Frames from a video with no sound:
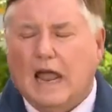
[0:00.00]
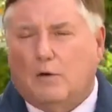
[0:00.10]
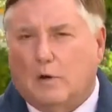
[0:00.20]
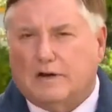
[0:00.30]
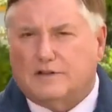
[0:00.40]
Now,
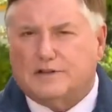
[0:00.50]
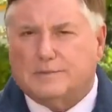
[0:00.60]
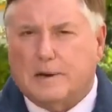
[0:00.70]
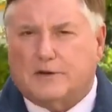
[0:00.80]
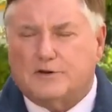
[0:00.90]
one of the
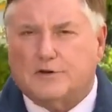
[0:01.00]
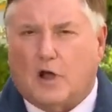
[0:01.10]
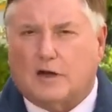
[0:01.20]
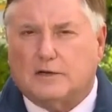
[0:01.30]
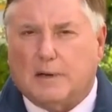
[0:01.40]
speakers
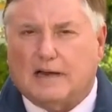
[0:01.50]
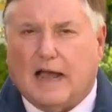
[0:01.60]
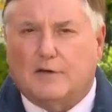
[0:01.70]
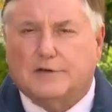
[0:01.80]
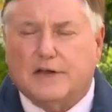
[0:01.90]
talked about
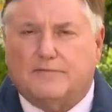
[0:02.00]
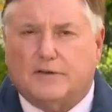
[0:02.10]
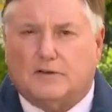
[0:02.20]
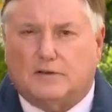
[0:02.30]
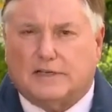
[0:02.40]
how
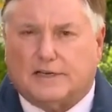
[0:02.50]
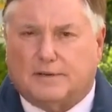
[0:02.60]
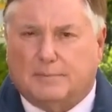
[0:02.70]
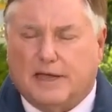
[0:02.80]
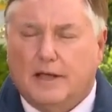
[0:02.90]
difficult it
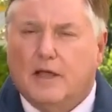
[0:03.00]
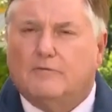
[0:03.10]
can be